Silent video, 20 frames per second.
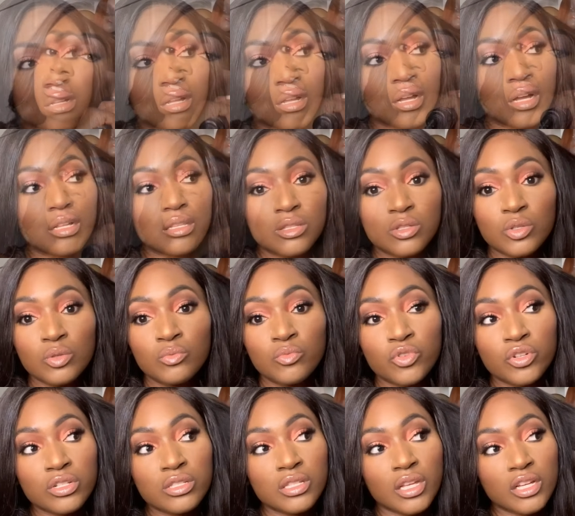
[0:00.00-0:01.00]
I got two
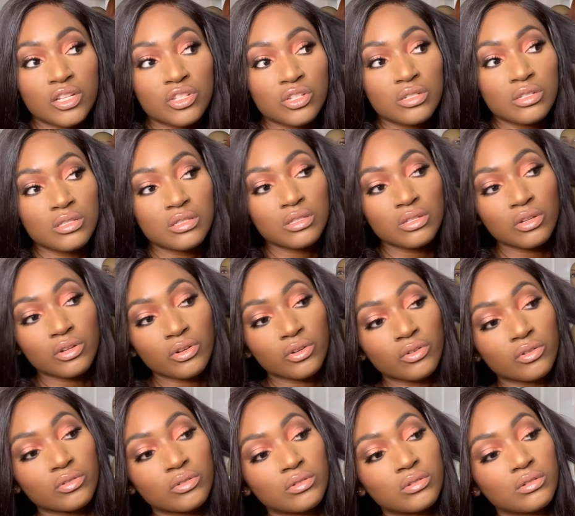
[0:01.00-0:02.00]
more sections to
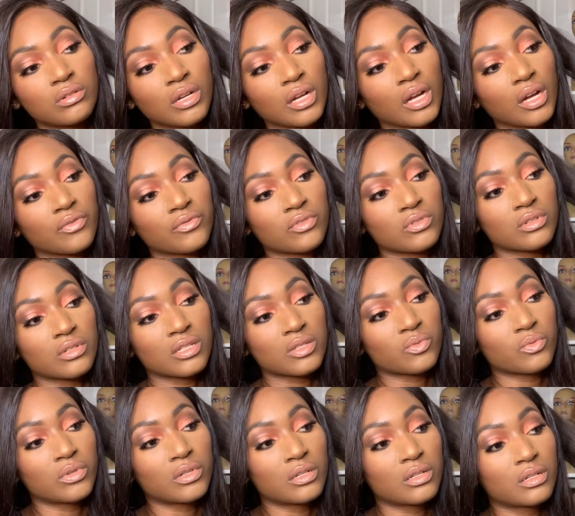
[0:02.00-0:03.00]
curl after this
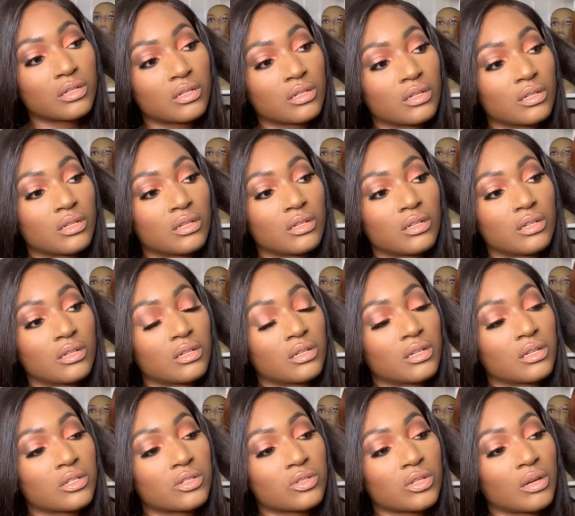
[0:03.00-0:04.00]
one.
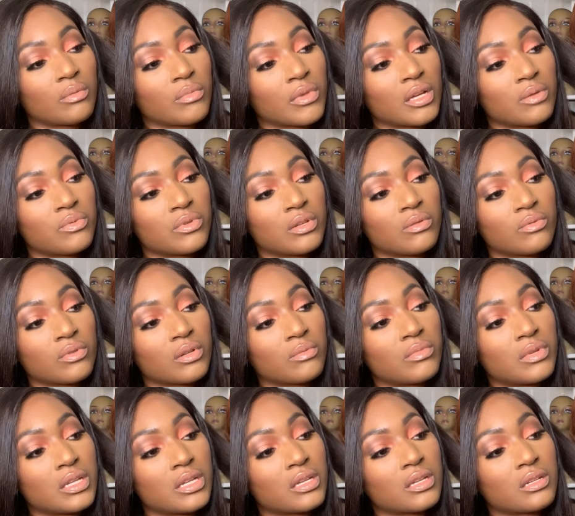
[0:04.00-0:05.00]
So I might be able to
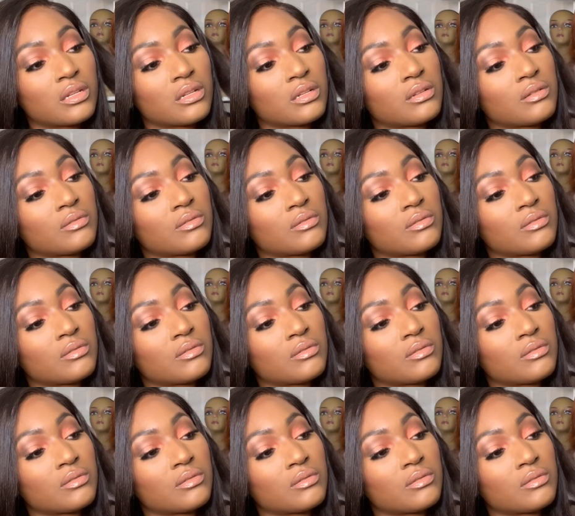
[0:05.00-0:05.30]
make it.